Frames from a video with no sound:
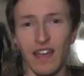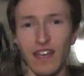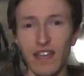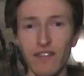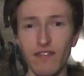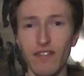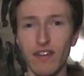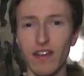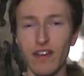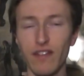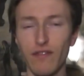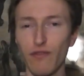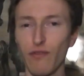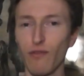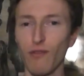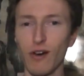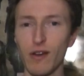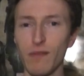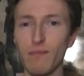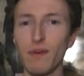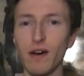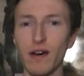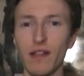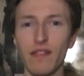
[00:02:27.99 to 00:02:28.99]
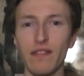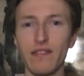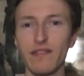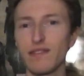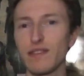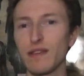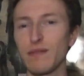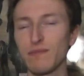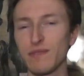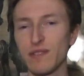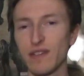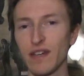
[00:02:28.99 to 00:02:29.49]
even if one month
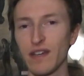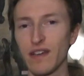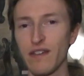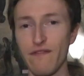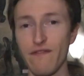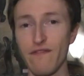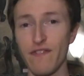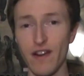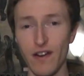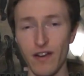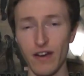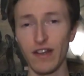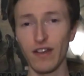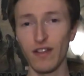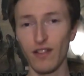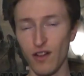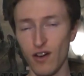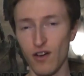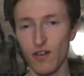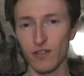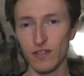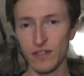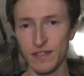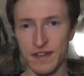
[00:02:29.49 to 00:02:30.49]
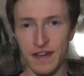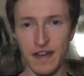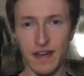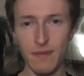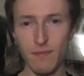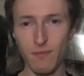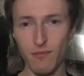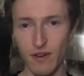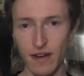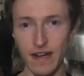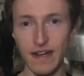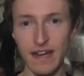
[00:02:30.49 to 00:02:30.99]
seems like a very long
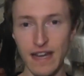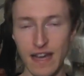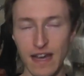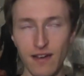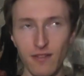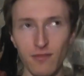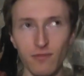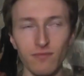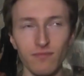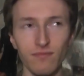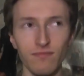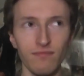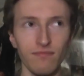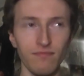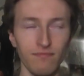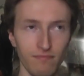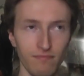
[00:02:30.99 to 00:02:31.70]
time right now,